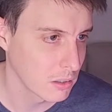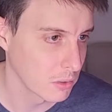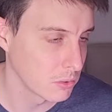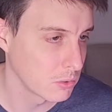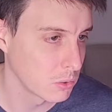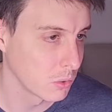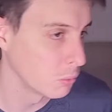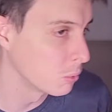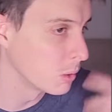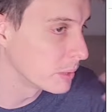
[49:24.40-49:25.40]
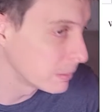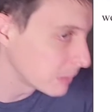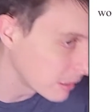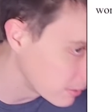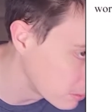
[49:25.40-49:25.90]
close to
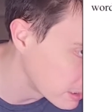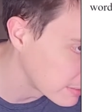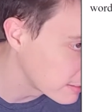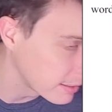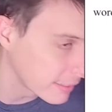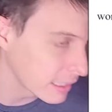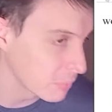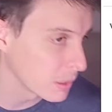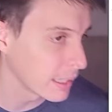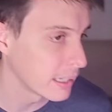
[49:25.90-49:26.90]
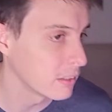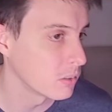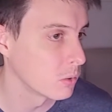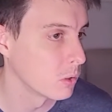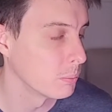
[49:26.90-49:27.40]
woman because you might see in the same
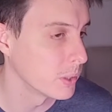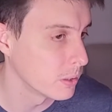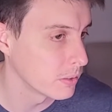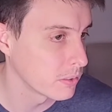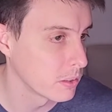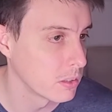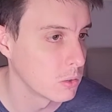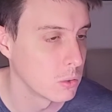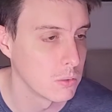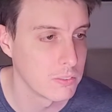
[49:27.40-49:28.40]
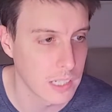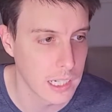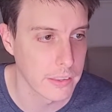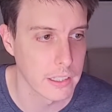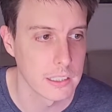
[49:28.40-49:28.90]
place, or person, or
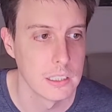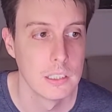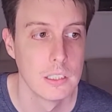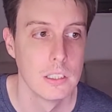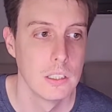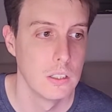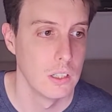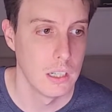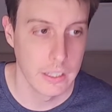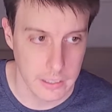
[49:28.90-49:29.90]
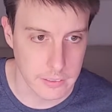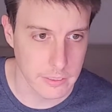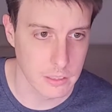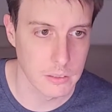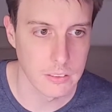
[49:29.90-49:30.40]
father,
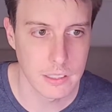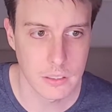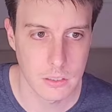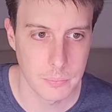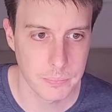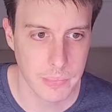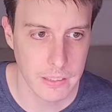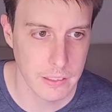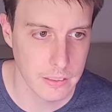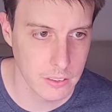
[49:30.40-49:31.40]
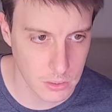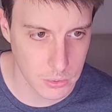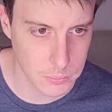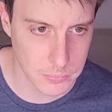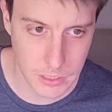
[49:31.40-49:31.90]
etc., etc. And then this
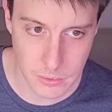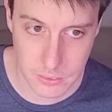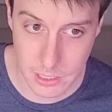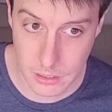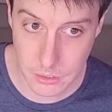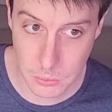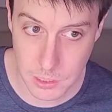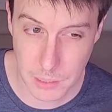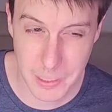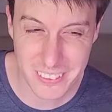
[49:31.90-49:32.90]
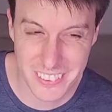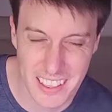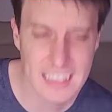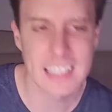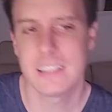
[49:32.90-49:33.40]
clue tells us how close we are based
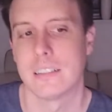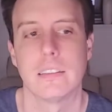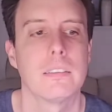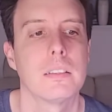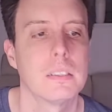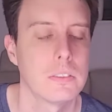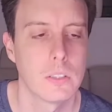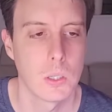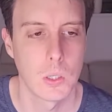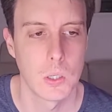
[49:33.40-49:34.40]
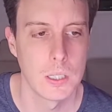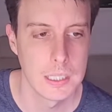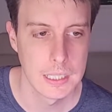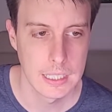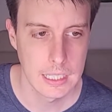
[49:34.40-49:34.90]
on the letters. So,
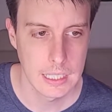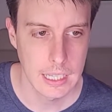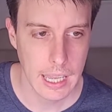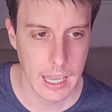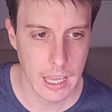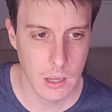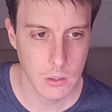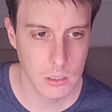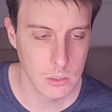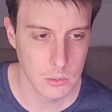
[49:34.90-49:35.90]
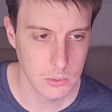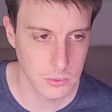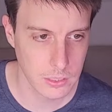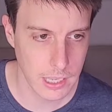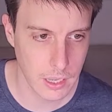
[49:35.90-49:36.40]
how
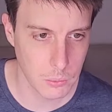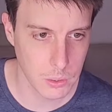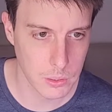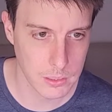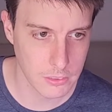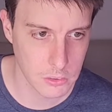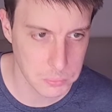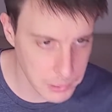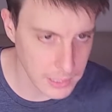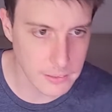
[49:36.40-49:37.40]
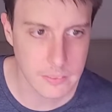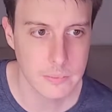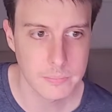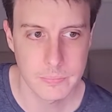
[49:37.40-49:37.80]
close our word is spelt,